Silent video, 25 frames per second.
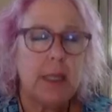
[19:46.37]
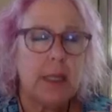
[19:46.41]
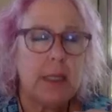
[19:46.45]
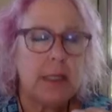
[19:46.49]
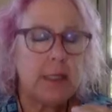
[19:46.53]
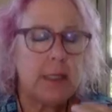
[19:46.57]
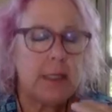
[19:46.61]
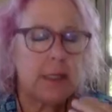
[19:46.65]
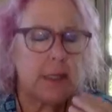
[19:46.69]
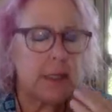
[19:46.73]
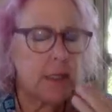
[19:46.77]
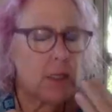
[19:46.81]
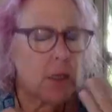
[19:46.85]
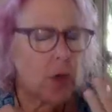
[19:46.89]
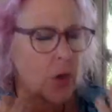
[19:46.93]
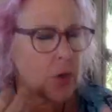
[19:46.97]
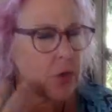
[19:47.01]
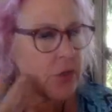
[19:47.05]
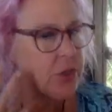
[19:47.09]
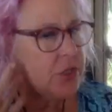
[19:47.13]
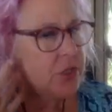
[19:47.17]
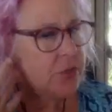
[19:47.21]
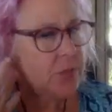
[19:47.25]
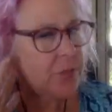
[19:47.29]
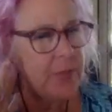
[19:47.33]

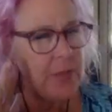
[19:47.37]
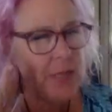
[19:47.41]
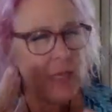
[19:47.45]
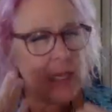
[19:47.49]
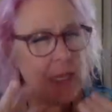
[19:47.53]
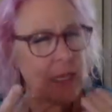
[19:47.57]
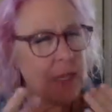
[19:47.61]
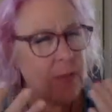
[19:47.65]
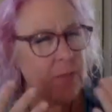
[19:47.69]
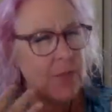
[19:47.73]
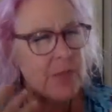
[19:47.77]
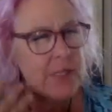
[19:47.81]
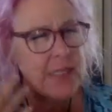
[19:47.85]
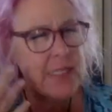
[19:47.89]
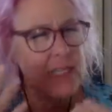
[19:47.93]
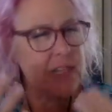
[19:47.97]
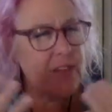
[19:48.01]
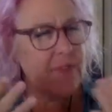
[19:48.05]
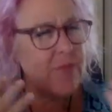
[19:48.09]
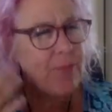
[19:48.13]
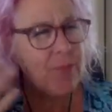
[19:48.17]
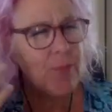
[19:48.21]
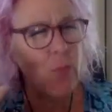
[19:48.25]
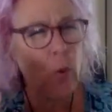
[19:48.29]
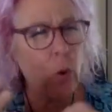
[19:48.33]
start to
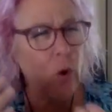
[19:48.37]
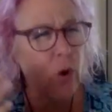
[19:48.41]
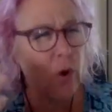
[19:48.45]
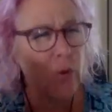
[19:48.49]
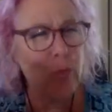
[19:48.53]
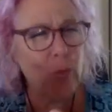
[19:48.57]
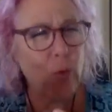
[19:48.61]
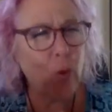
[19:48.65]
receive more and